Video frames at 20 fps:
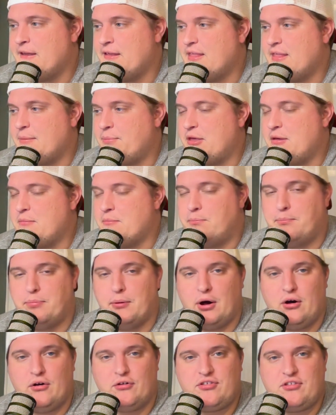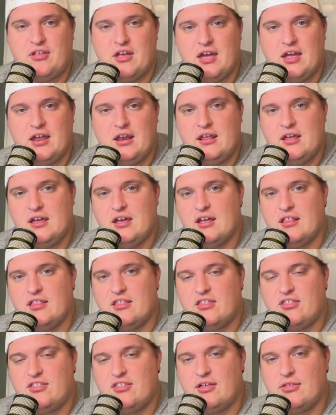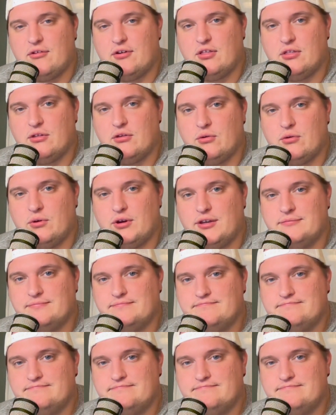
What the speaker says: They play Ball State and Southern Illinois.